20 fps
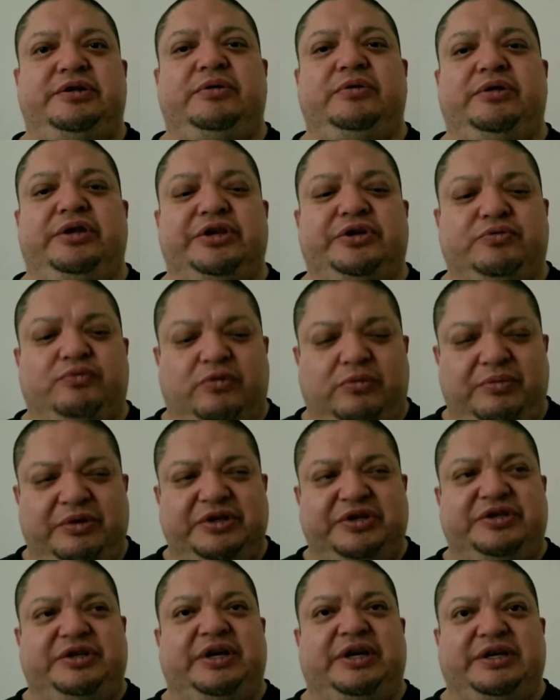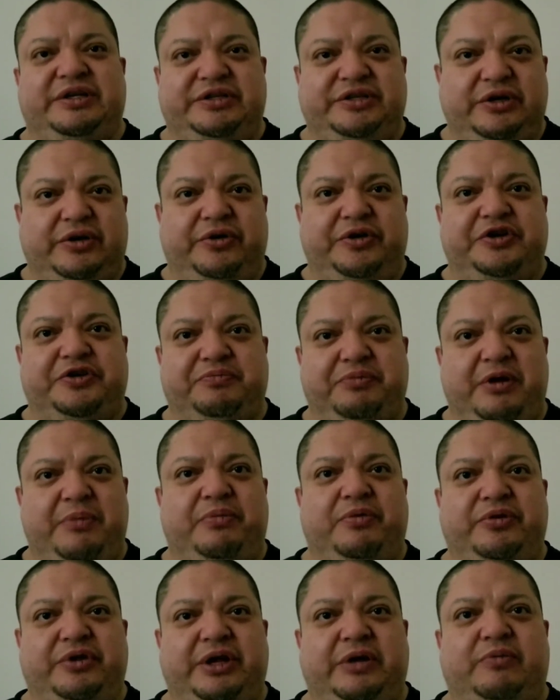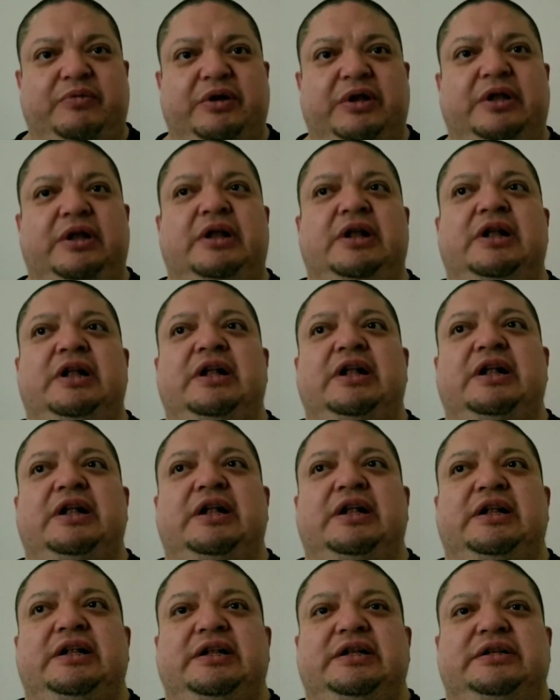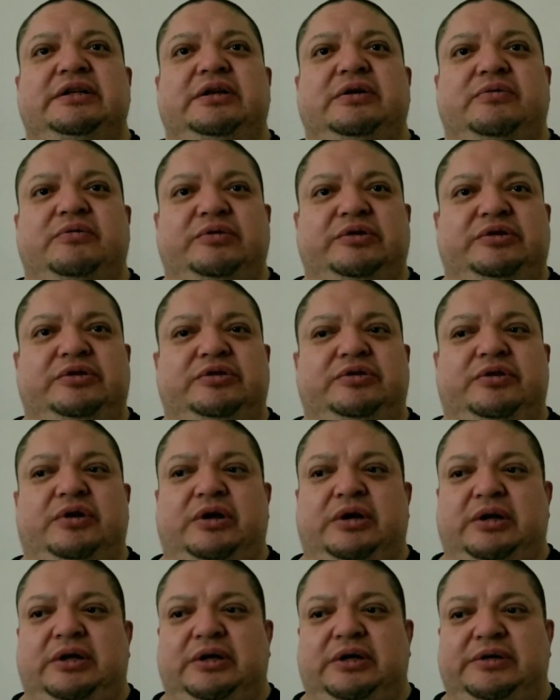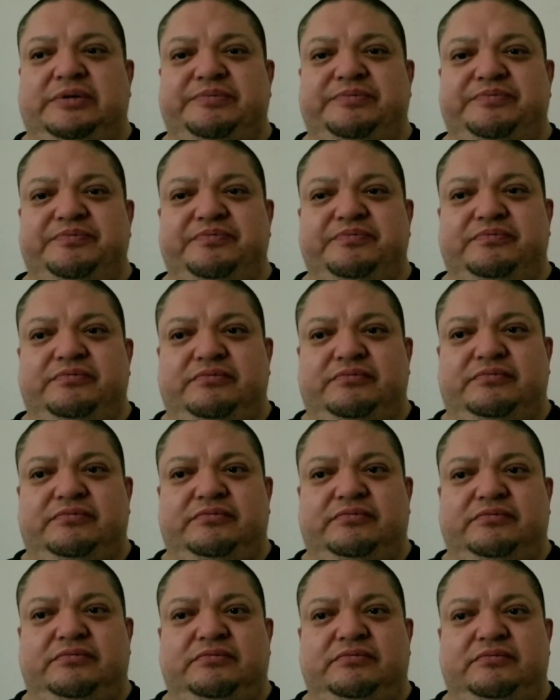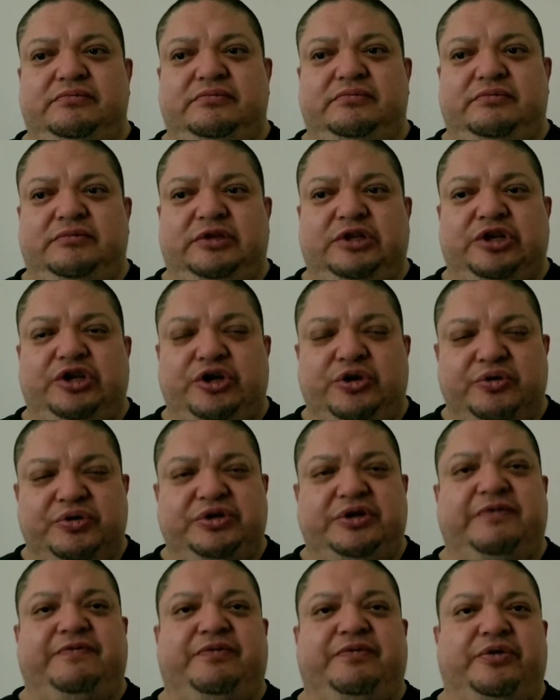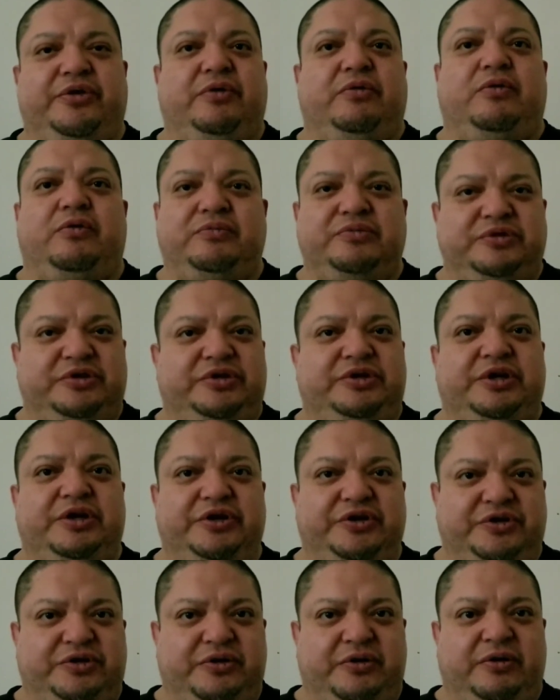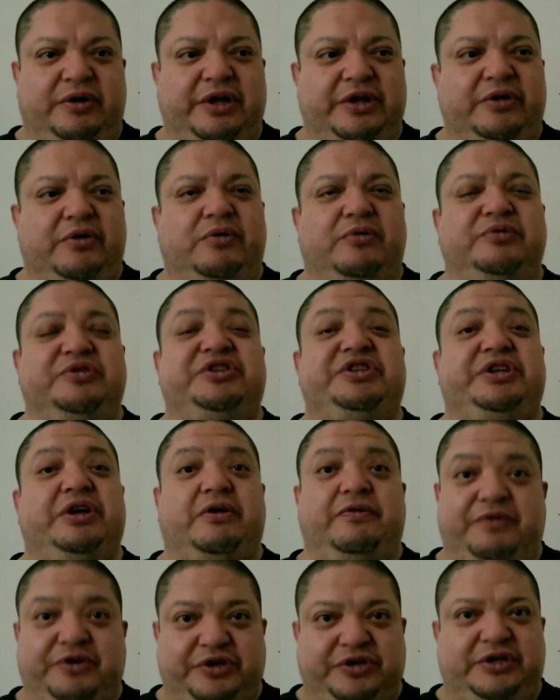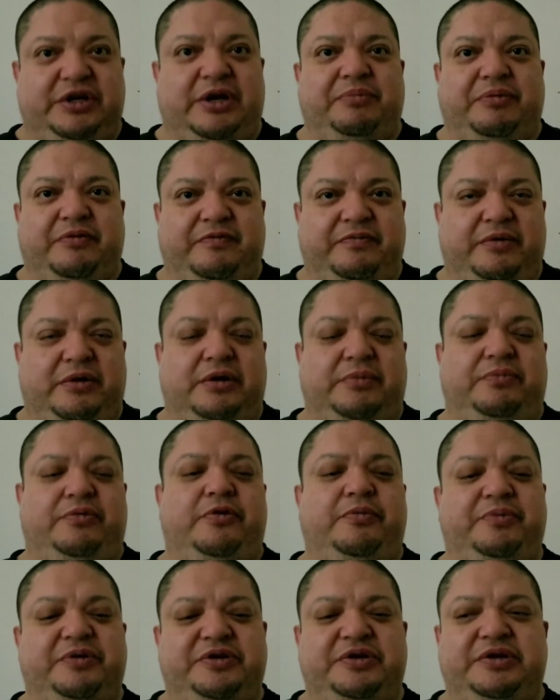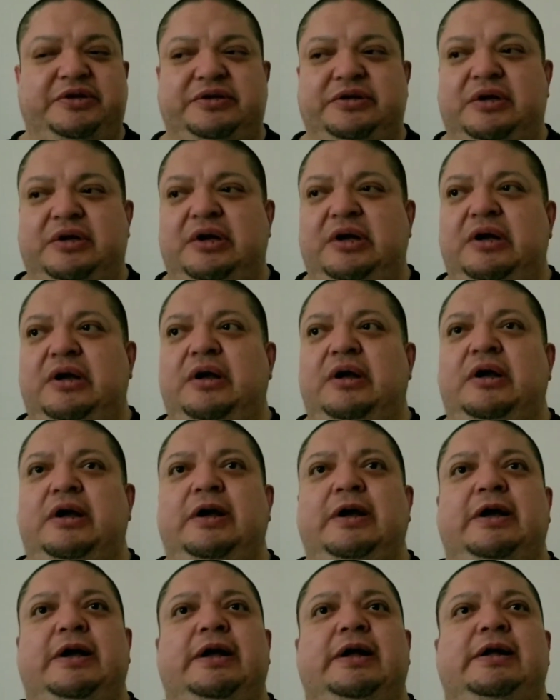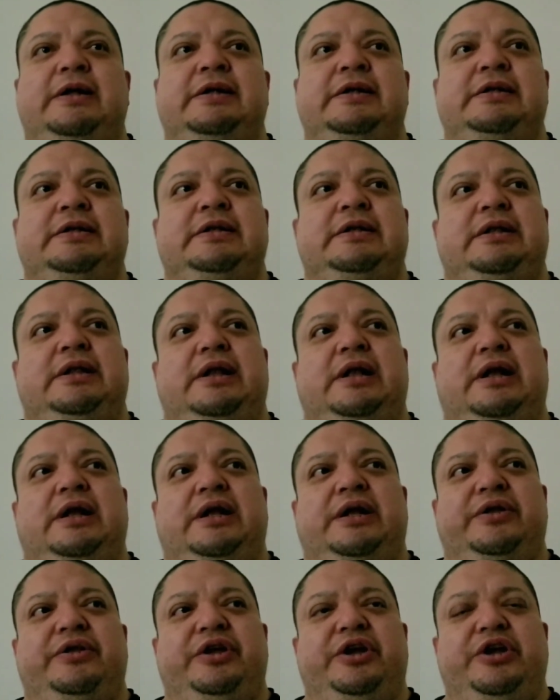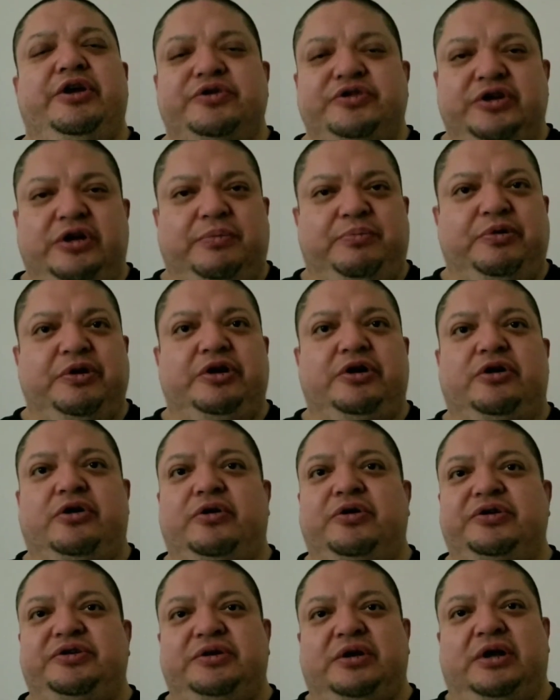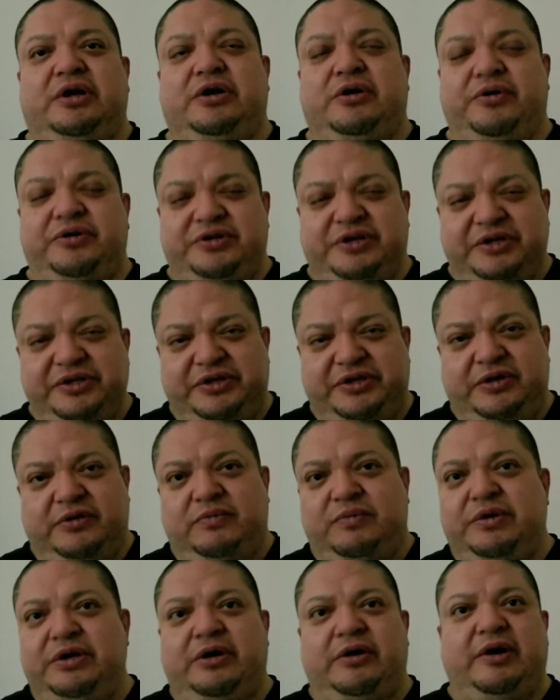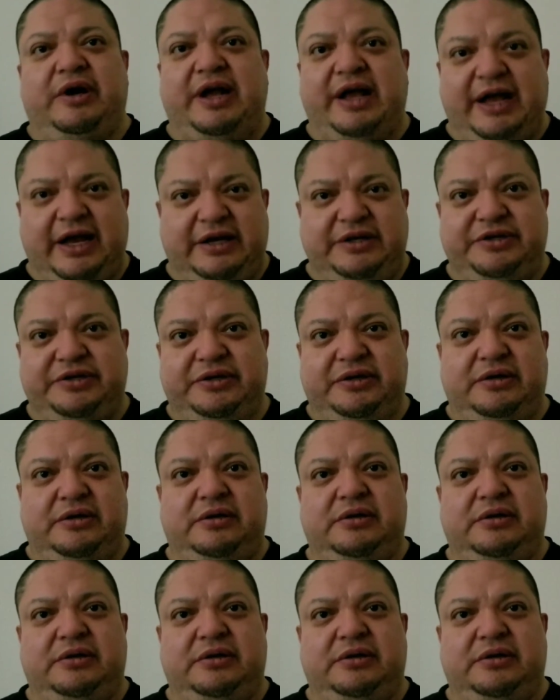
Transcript: this woman says, you know, there's people that would that would uh, use it for their own sinister and their own selfish of uh, purposes. Uh, they can use it to put curse a curse on someone or a hex,